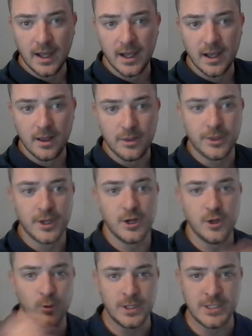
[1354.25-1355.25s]
The
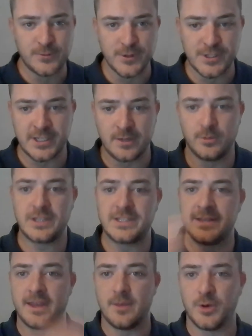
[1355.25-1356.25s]
new ones, for some
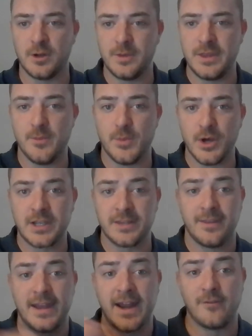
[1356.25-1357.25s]
reason, they put them in the
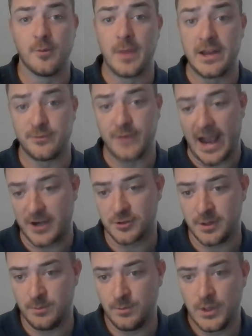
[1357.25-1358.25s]
book and then they never
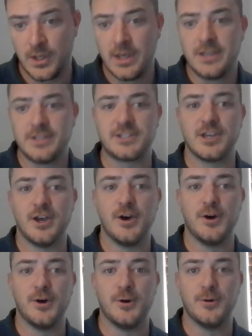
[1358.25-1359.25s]
manufacture them.
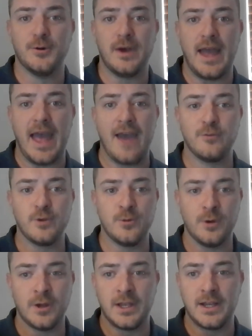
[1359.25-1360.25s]
So
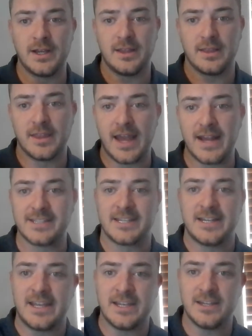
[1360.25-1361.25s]
everyone that
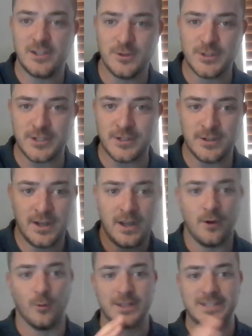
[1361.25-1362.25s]
is an end user
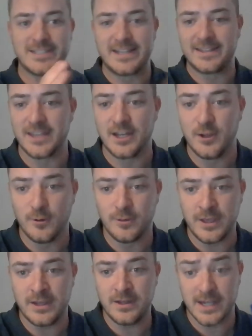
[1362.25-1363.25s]
wants to get the
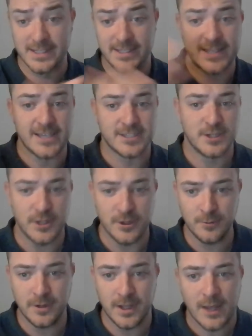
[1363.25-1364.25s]
new thing because it says
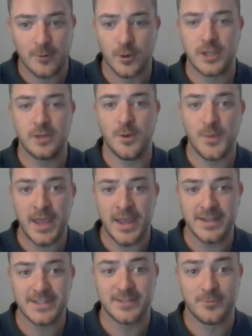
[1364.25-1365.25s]
new, and we're human
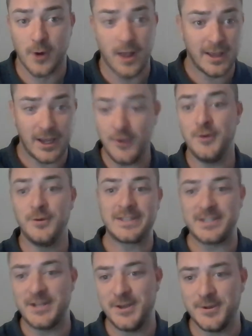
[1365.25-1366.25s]
beings and we're all like, ooh,
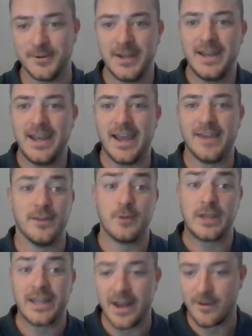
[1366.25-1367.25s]
it's new. And
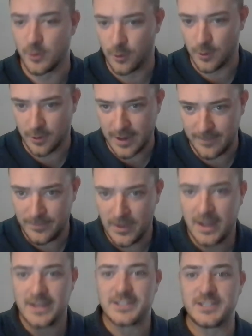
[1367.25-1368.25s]
then we can never order it.
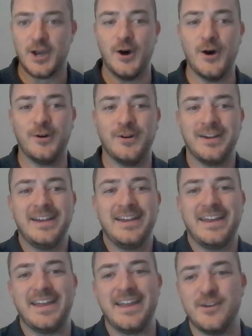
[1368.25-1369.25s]
So
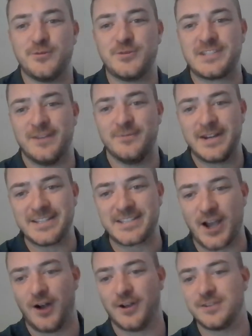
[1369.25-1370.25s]
if
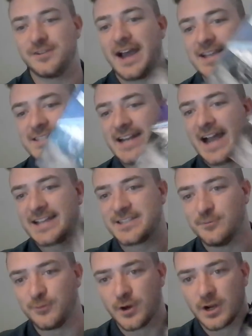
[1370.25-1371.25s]
somebody's calling you guys and
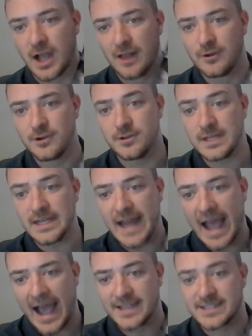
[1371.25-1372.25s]
asking for a color, you
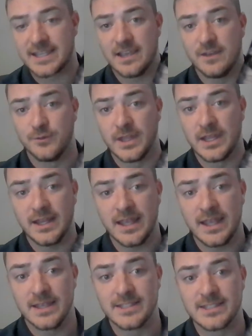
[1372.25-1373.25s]
need to ask if it
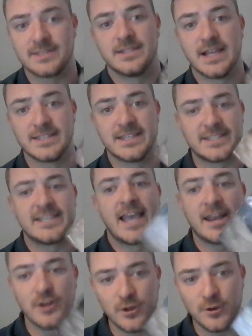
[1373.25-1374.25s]
is, does it
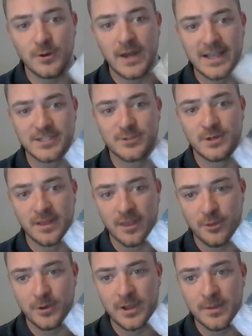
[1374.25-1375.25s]
say new next to it
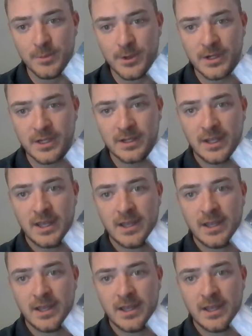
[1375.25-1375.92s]
in the 3M book?